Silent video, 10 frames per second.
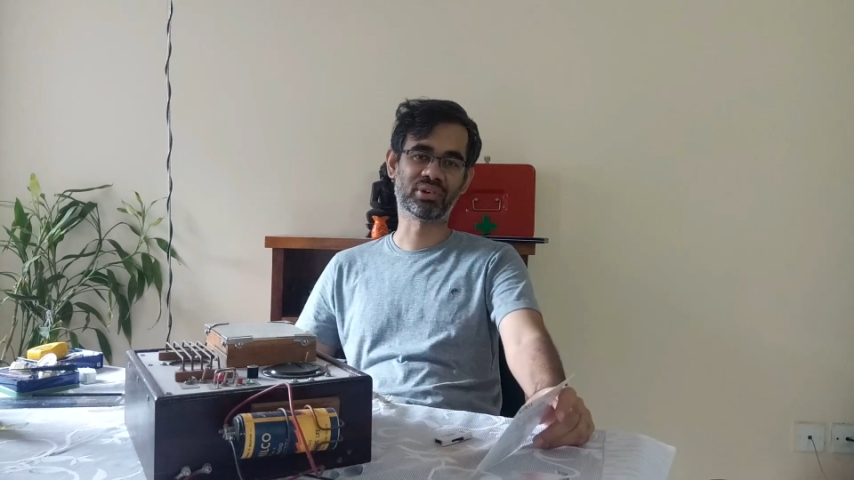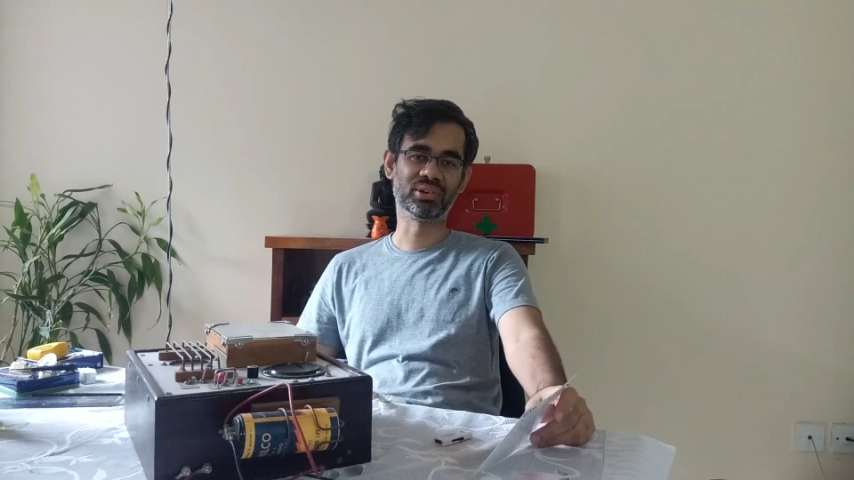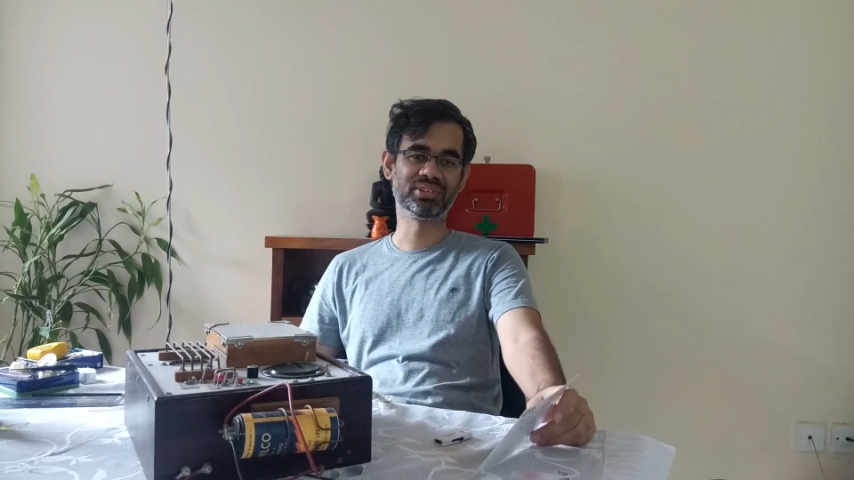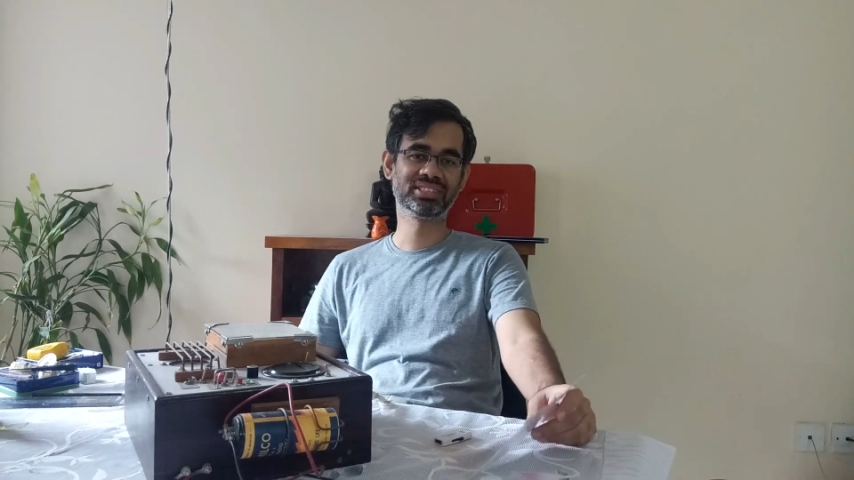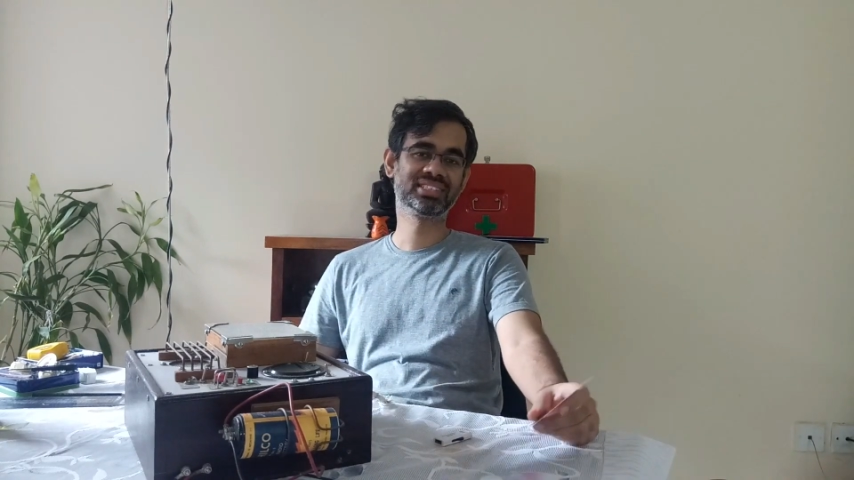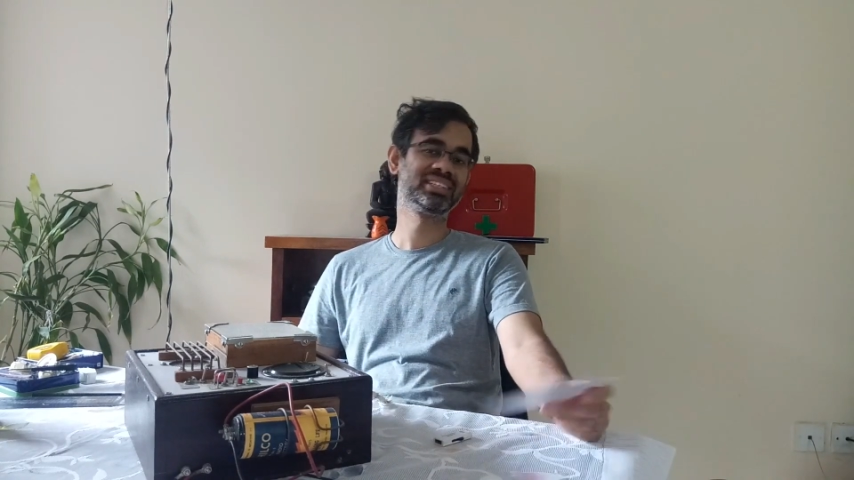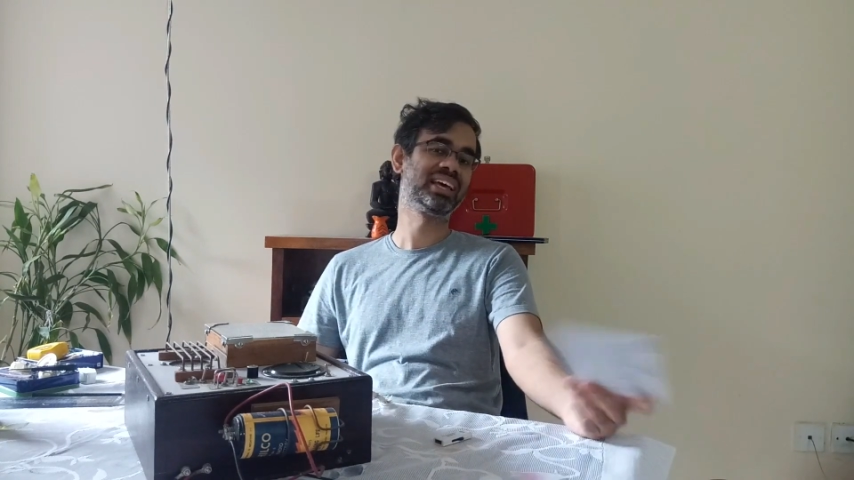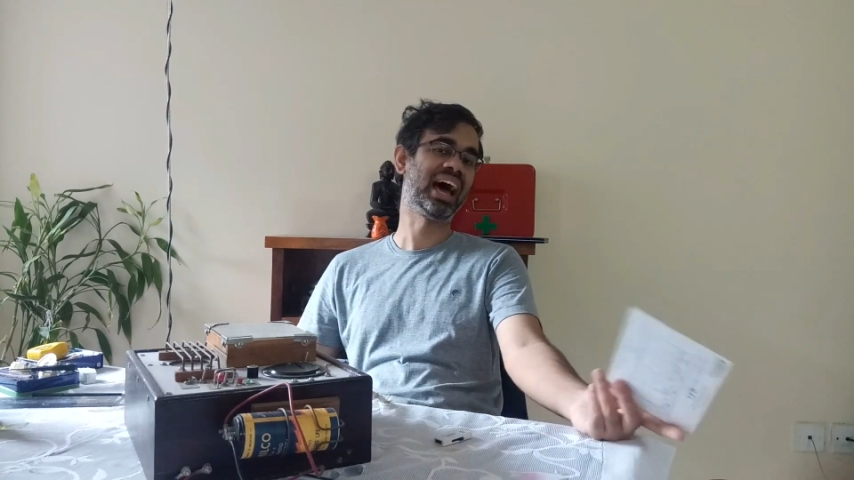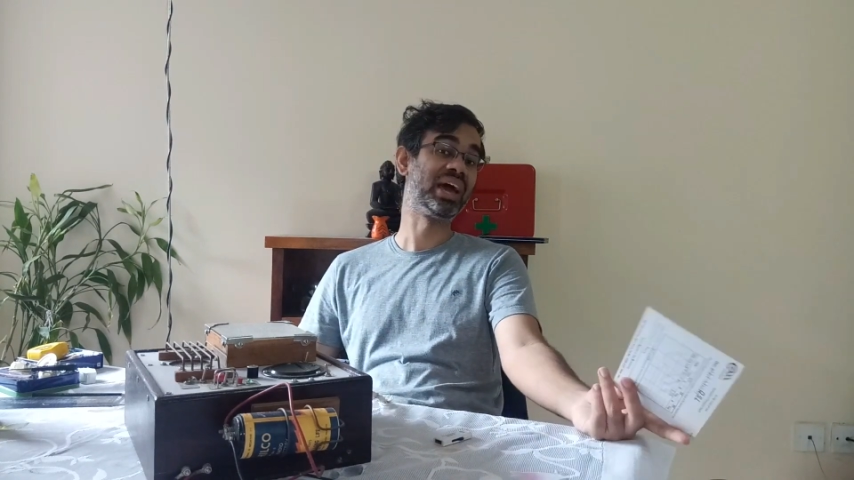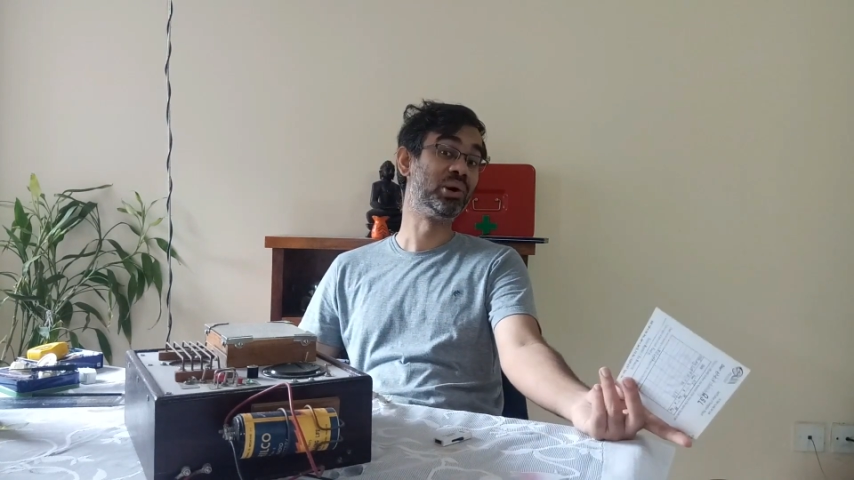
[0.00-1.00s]
followers.
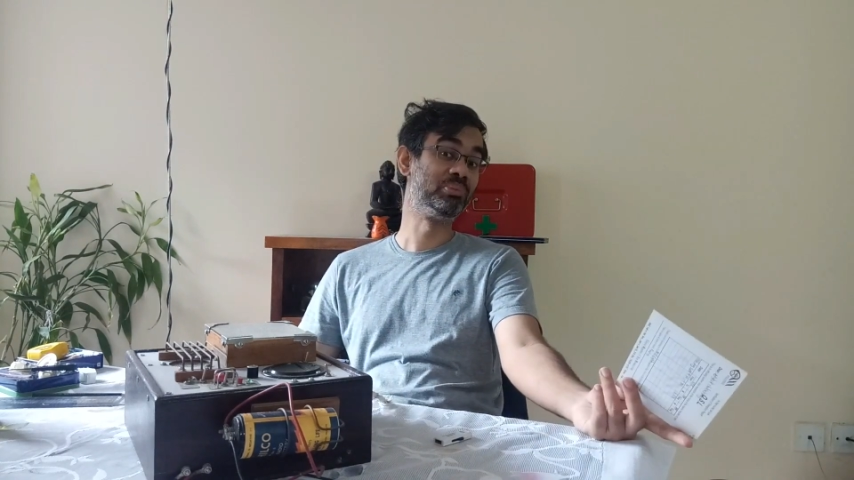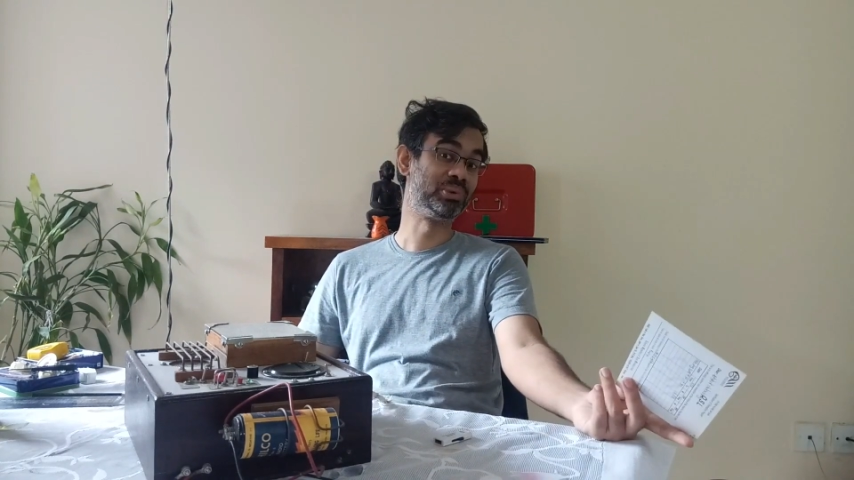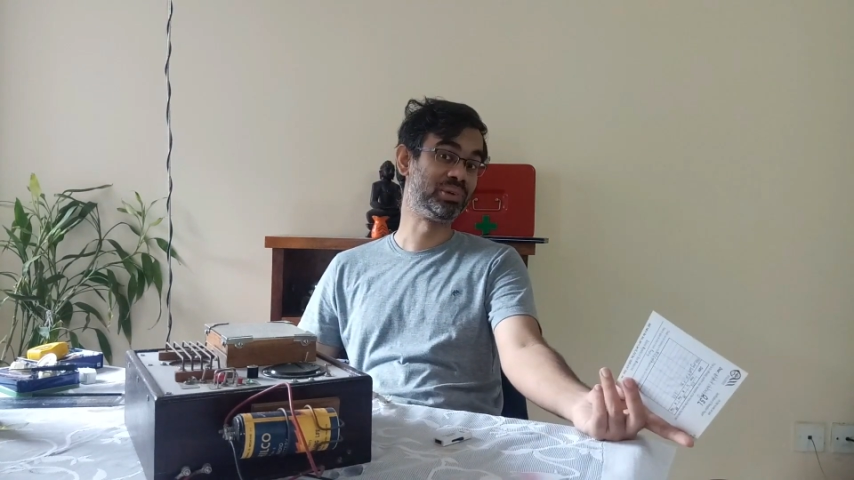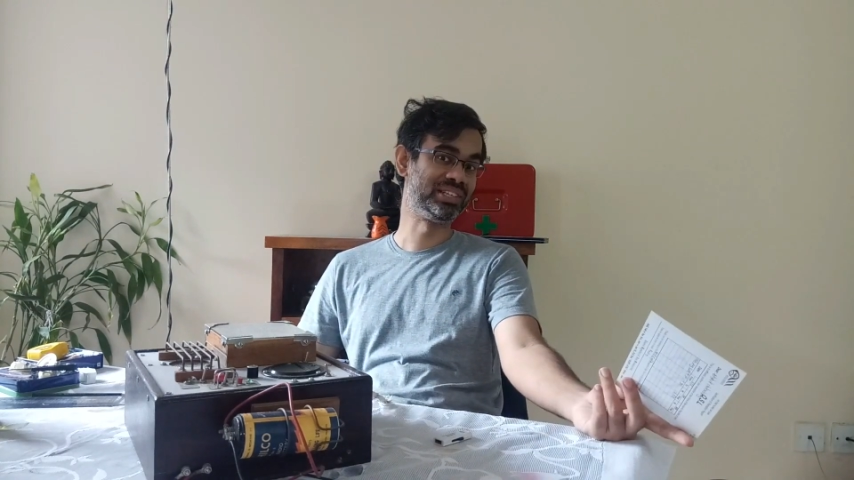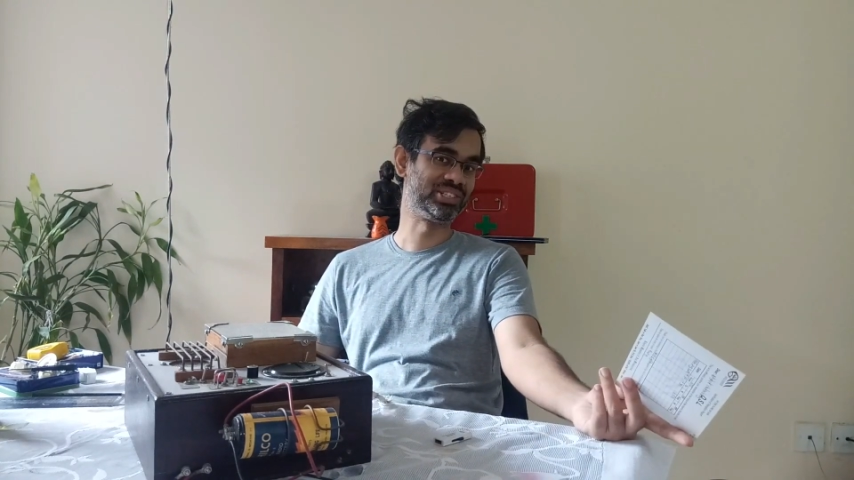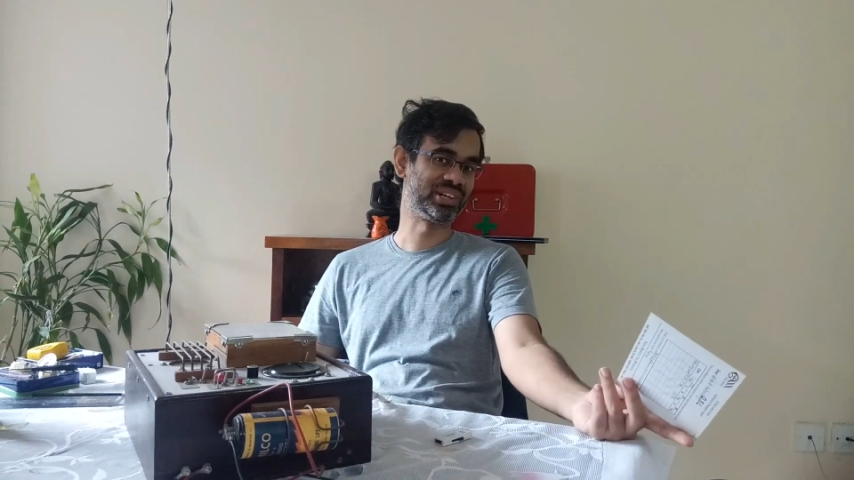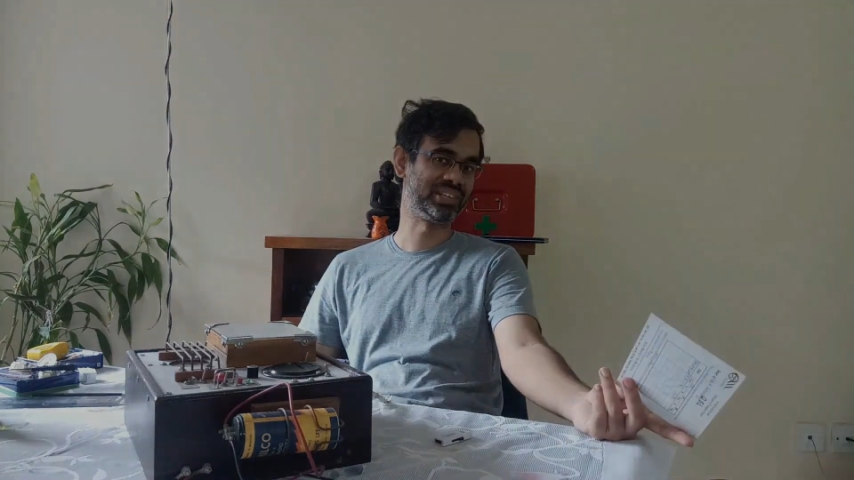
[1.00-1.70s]
I hope you'll enjoy